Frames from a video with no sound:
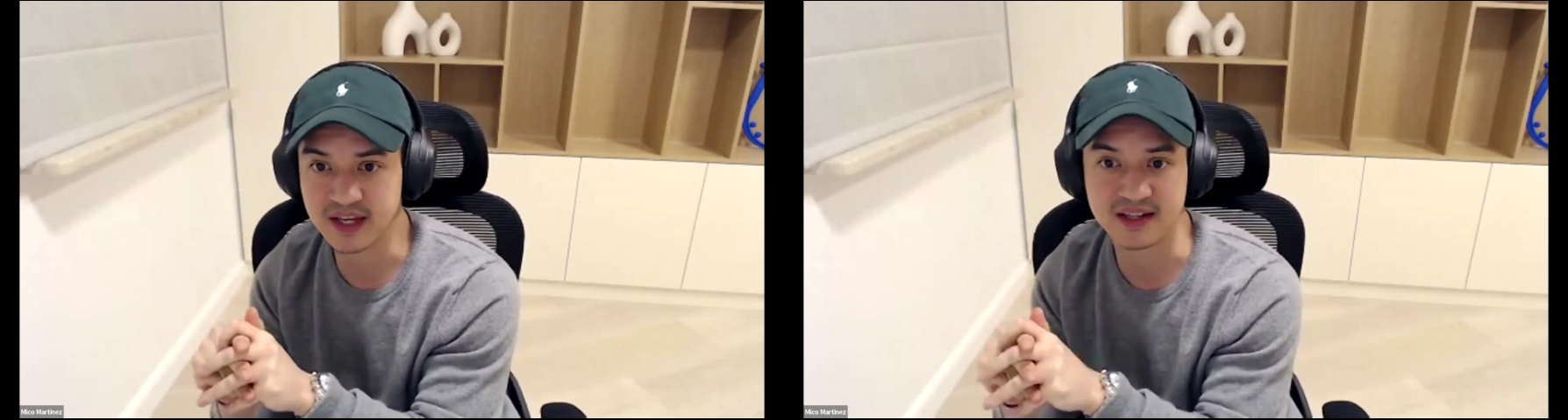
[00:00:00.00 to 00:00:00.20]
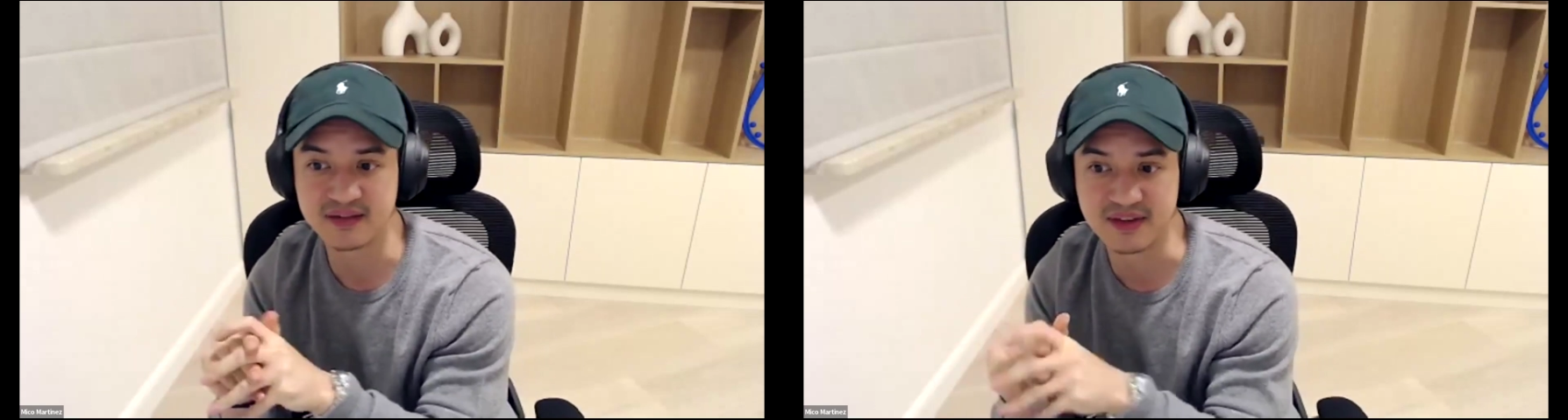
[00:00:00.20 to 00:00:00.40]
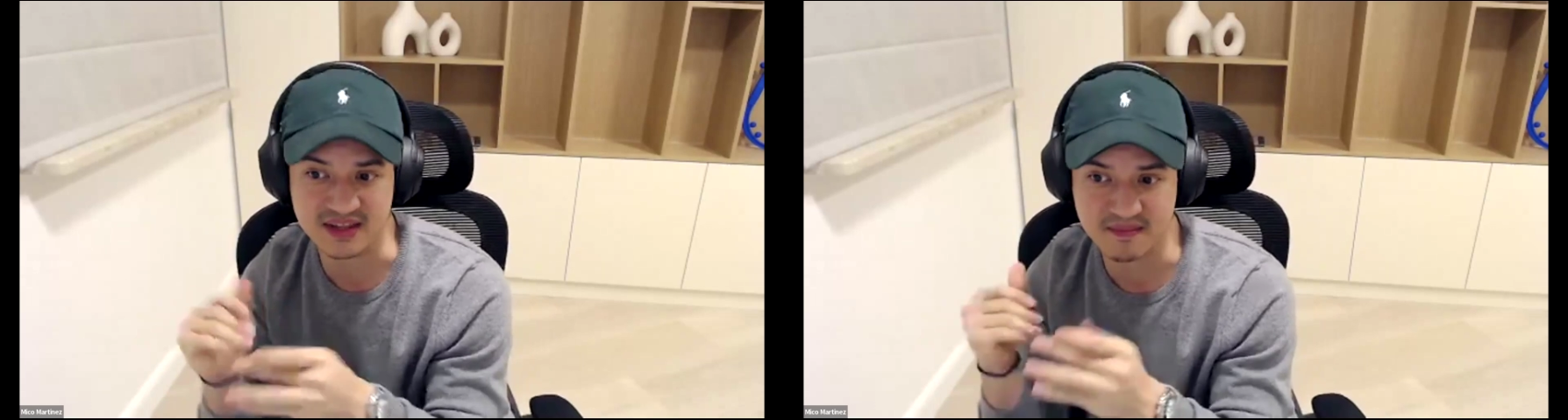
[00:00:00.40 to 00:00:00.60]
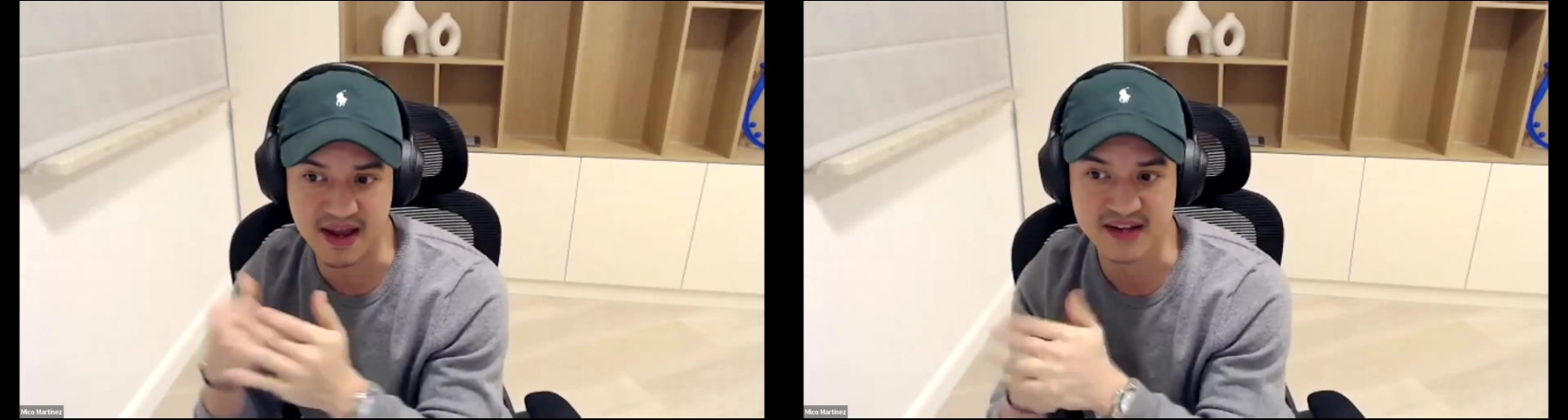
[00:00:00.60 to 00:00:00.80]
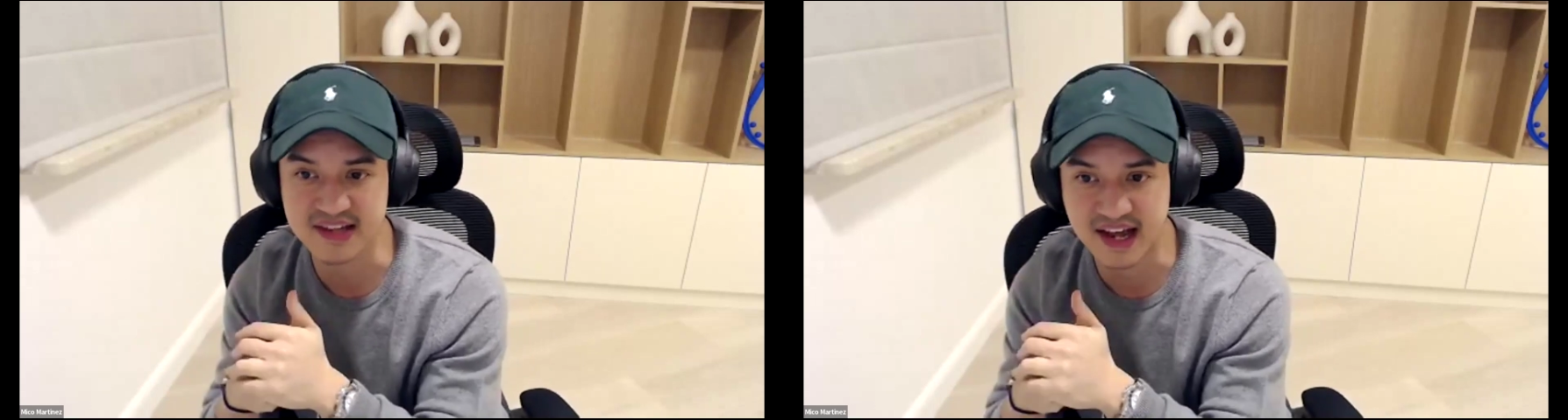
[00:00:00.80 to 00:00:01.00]
and giving the
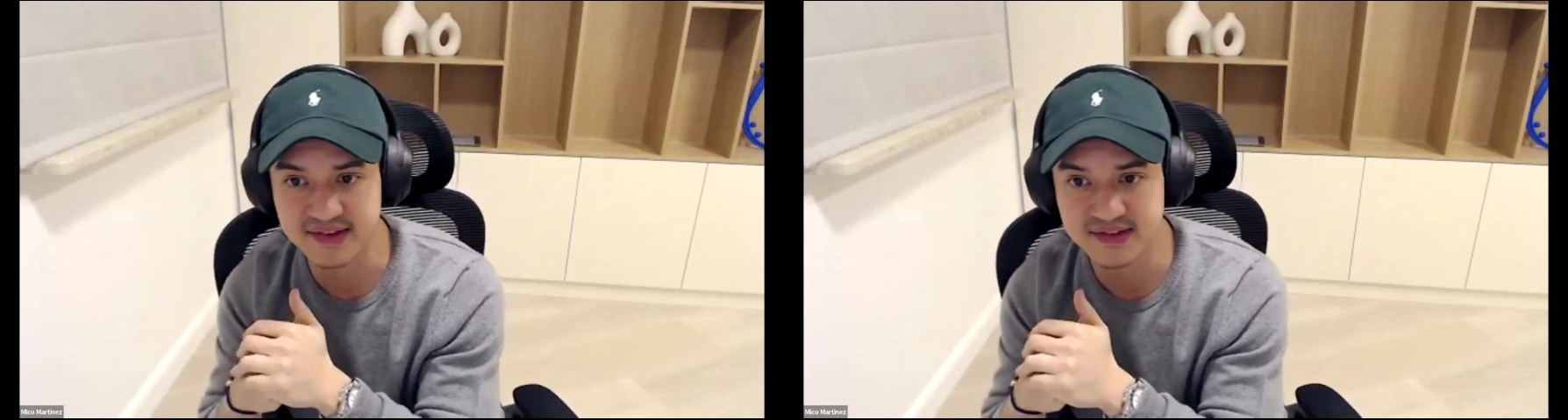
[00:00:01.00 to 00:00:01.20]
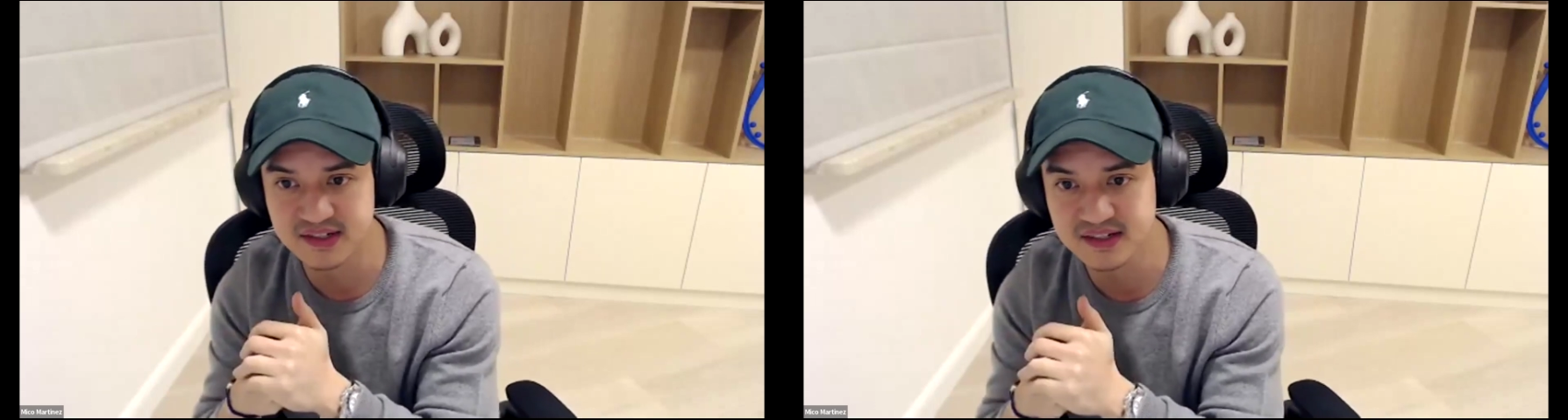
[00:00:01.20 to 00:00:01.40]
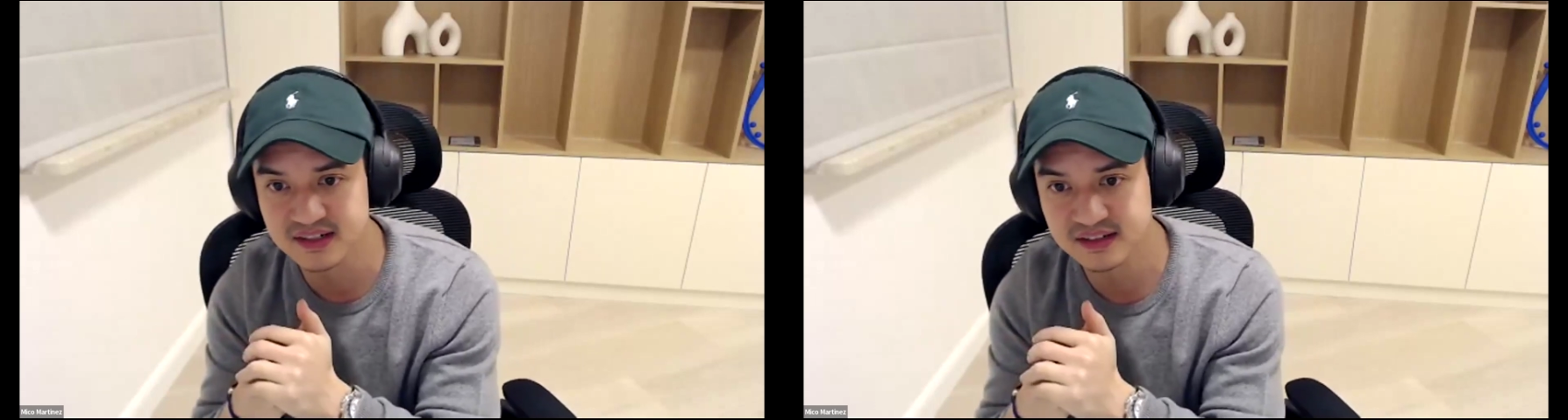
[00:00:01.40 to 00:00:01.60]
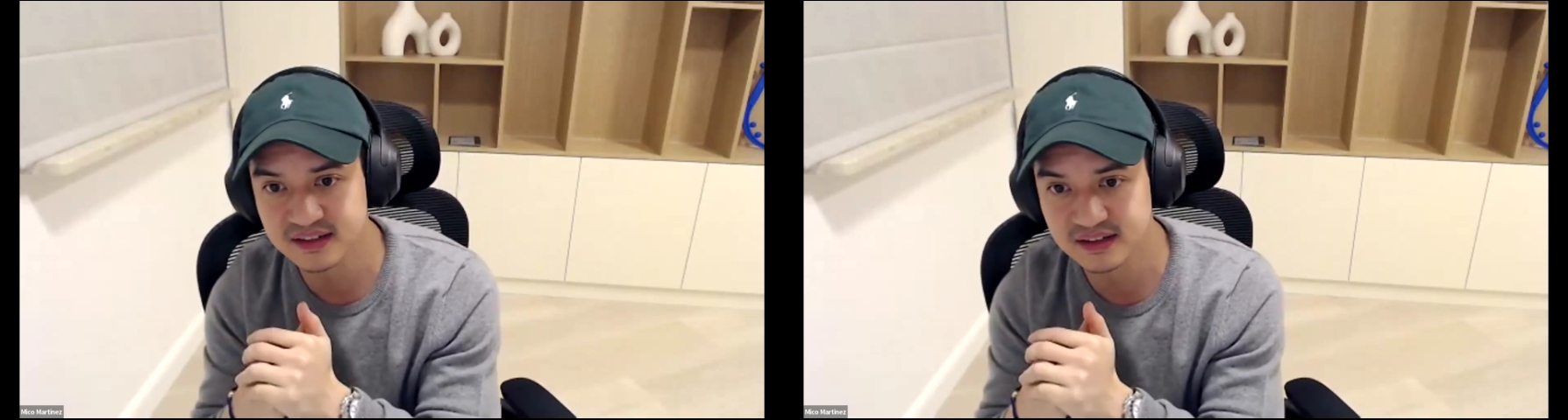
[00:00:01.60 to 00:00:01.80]
best answer,